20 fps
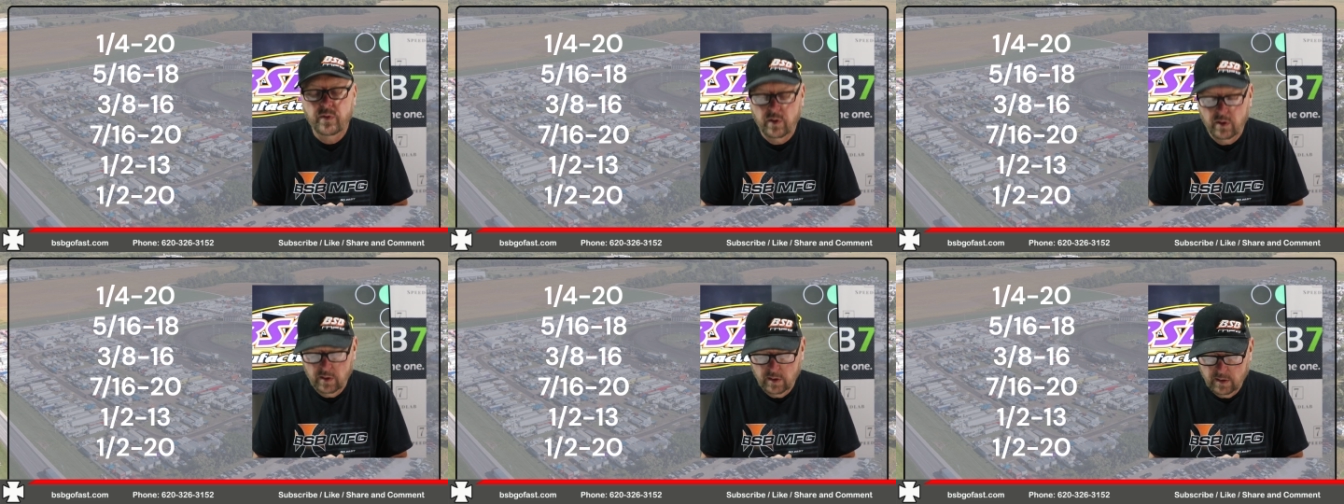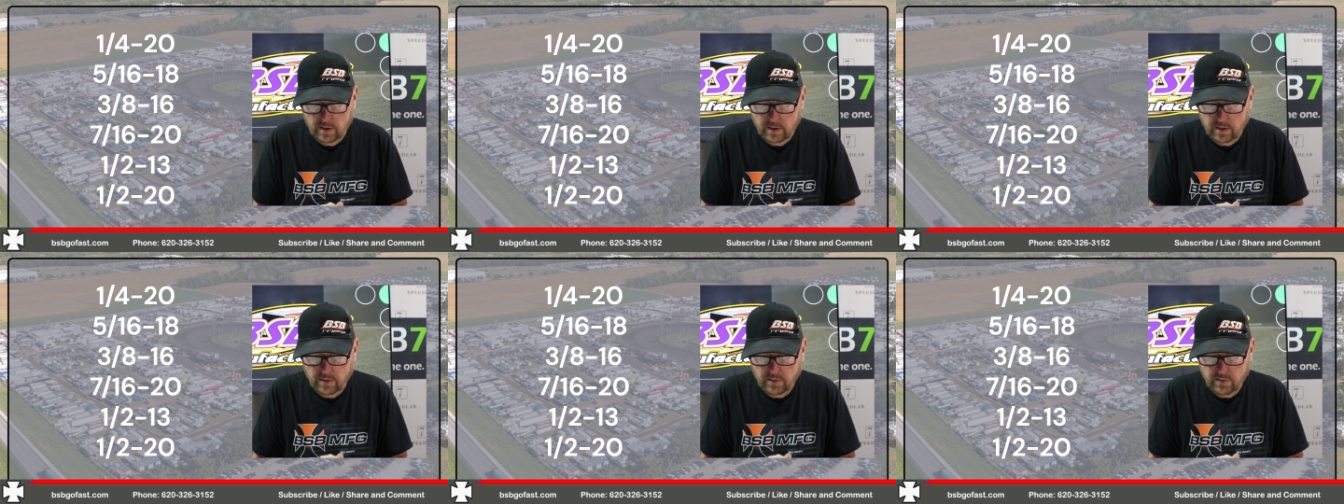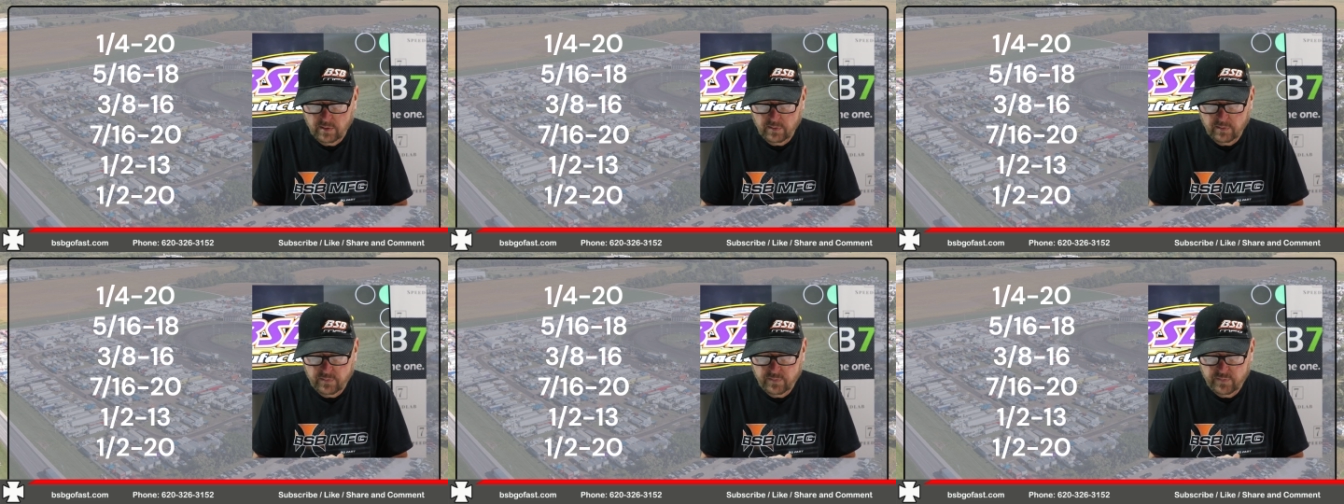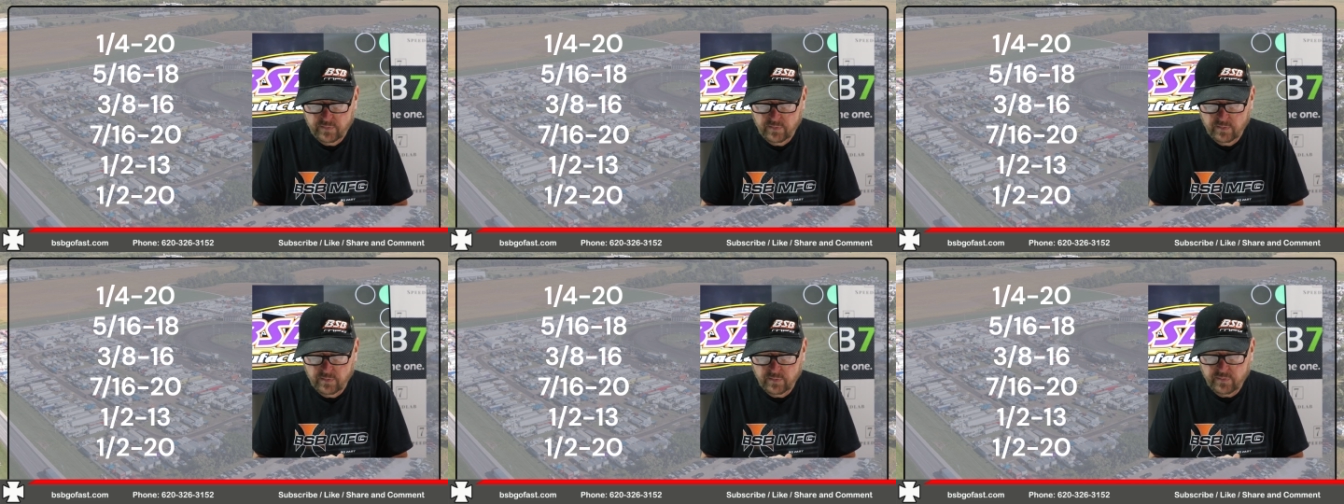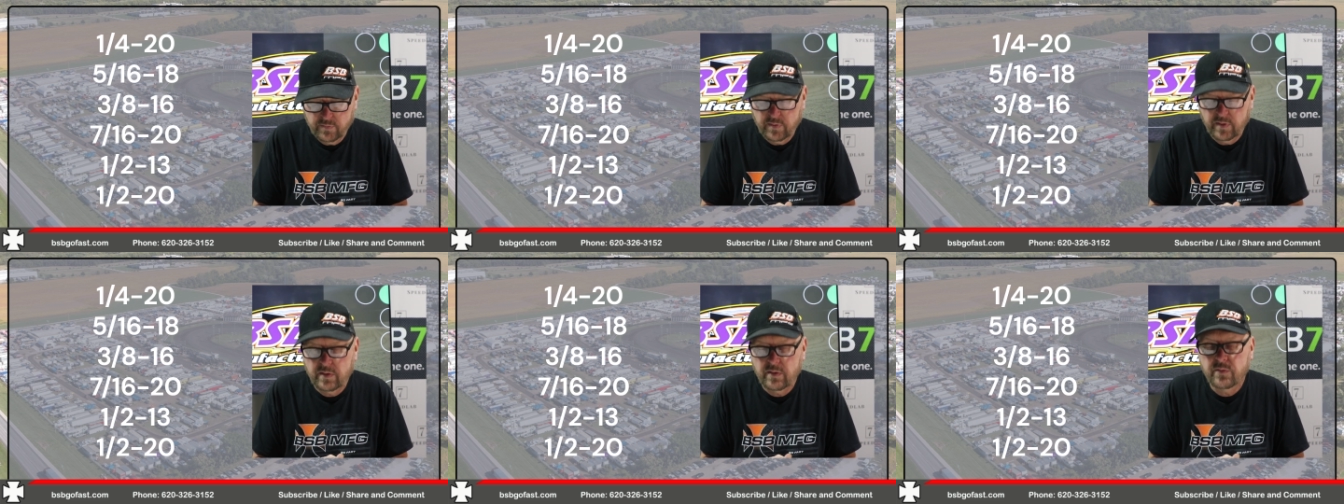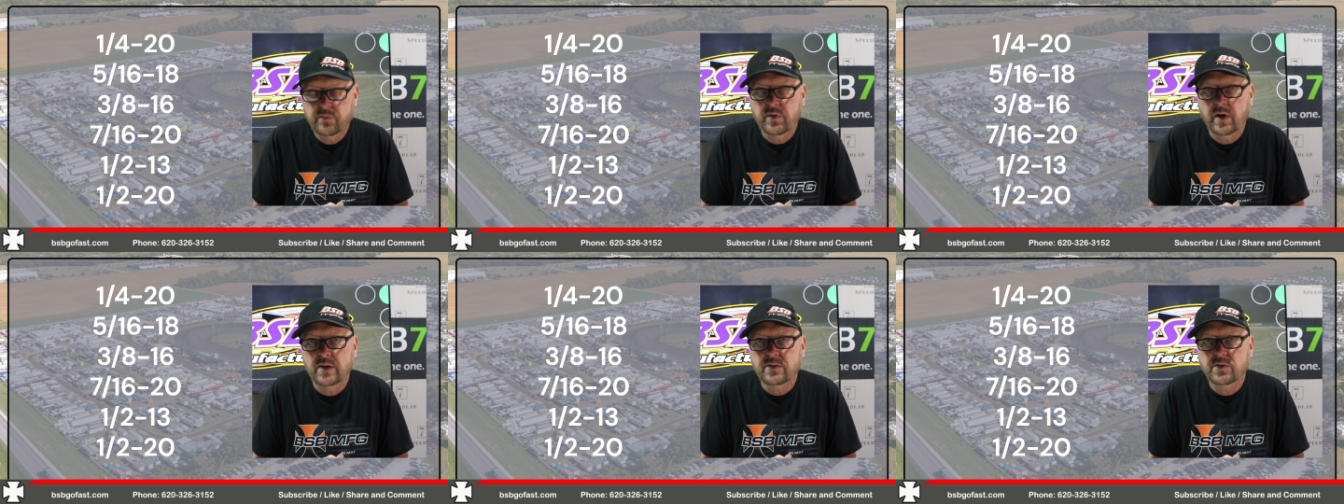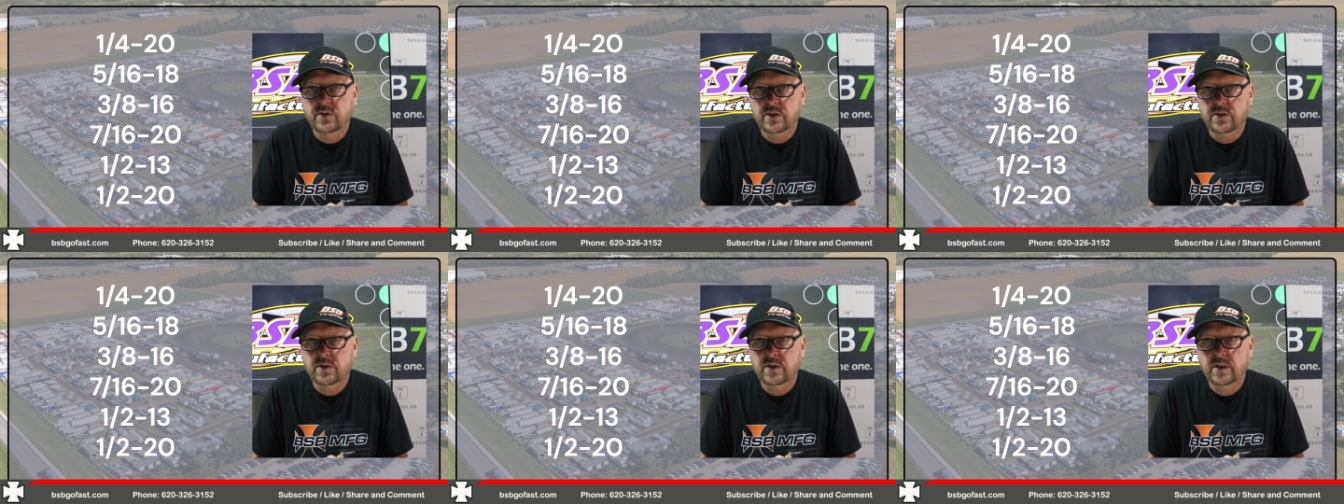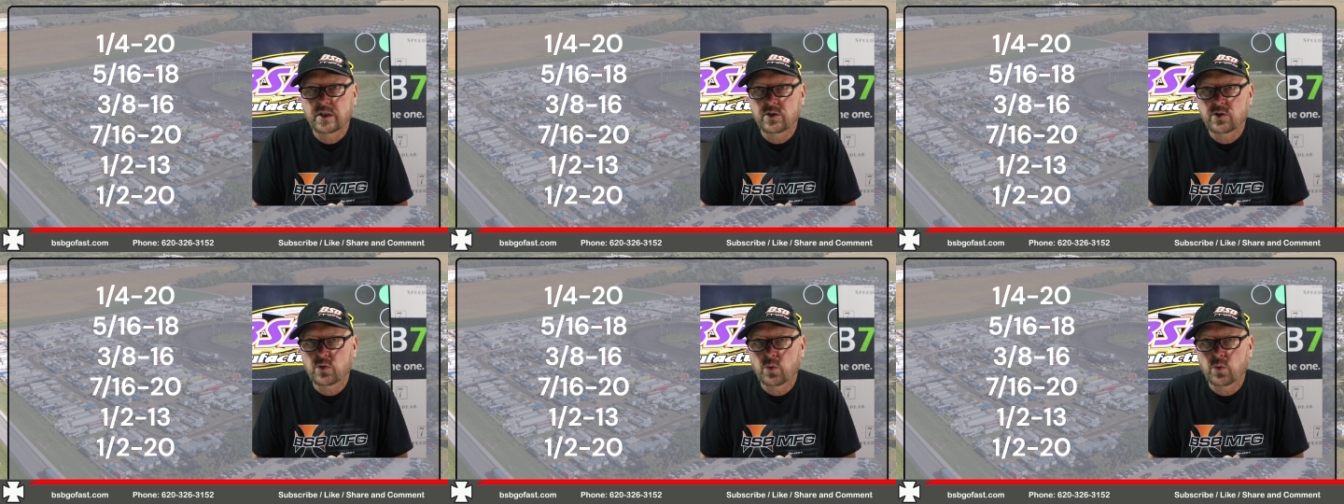Uh, 5 16